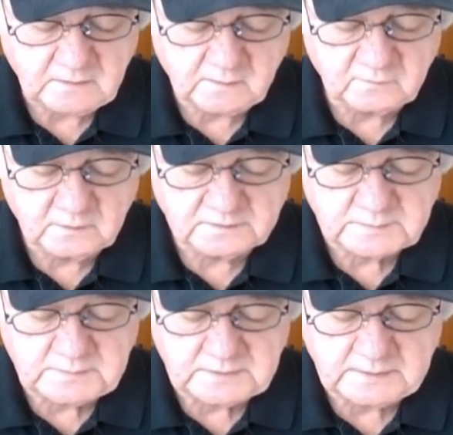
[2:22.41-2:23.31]
overall
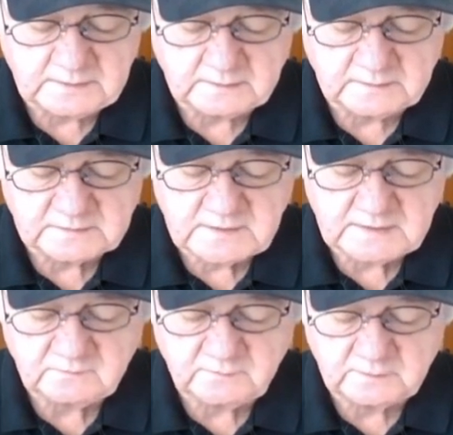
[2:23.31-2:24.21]
speed leader in the
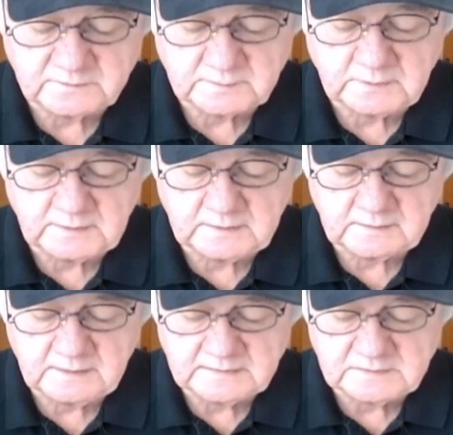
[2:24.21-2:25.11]
stakes field, sprinting at
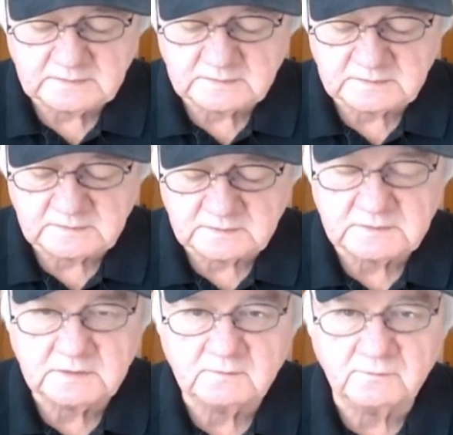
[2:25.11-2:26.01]
today's distance of
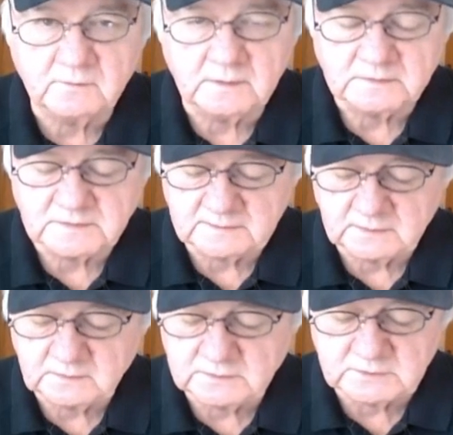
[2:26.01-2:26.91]
6 furlongs on the
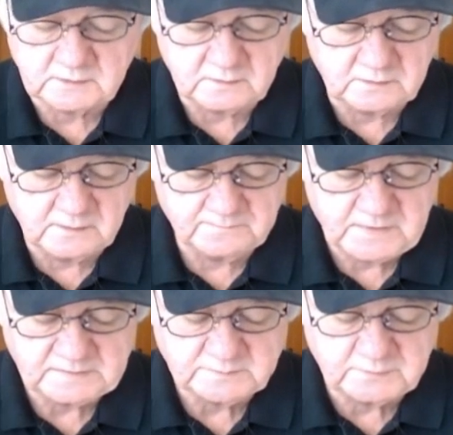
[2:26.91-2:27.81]
cushion dirt,
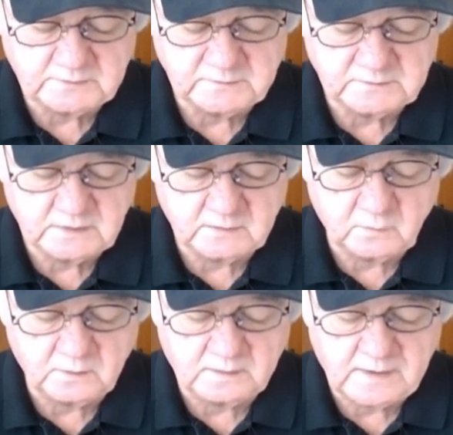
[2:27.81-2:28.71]
has produced a
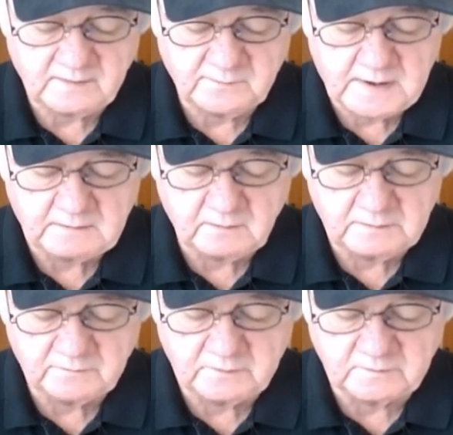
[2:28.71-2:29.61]
quartet of power
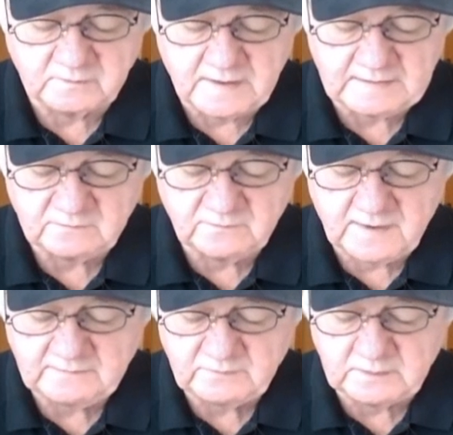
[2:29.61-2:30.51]
runs in his last
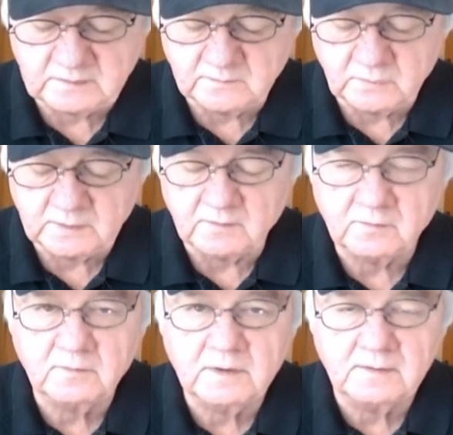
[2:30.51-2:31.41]
5, hitting the board in
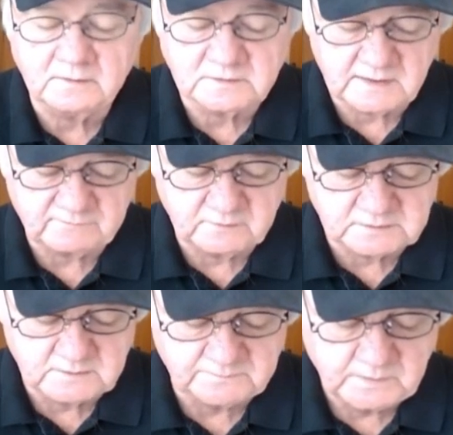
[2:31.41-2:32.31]
3 of those
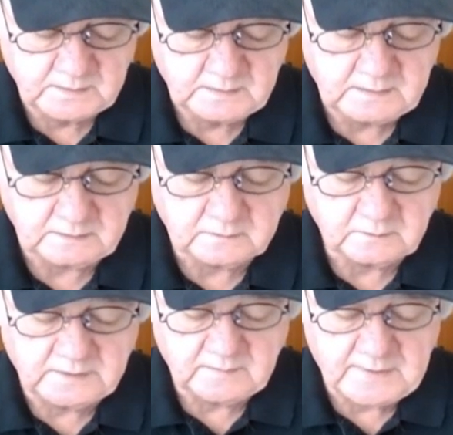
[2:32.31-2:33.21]
efforts,
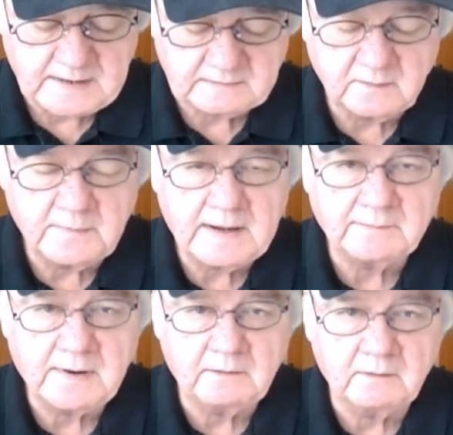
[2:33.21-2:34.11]
including back-to-back
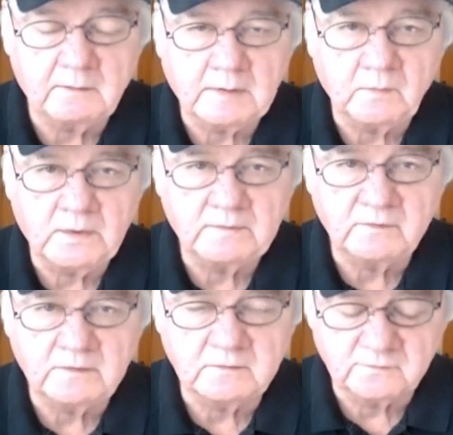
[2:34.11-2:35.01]
power run
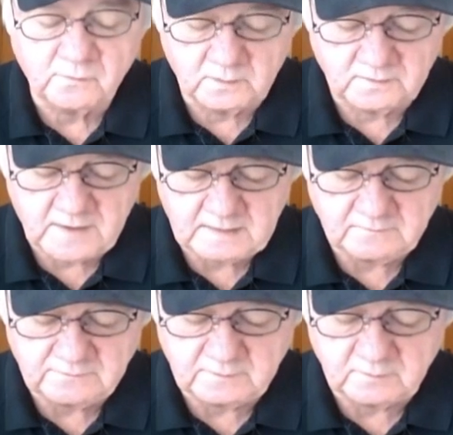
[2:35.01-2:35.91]
wins in his 4th and
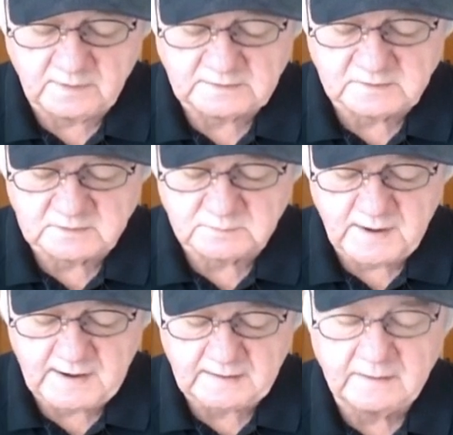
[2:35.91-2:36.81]
5th races
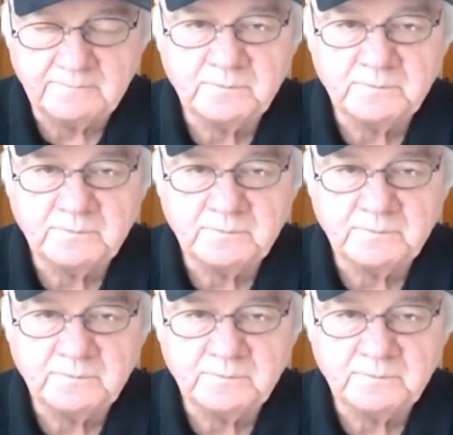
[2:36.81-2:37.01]
back.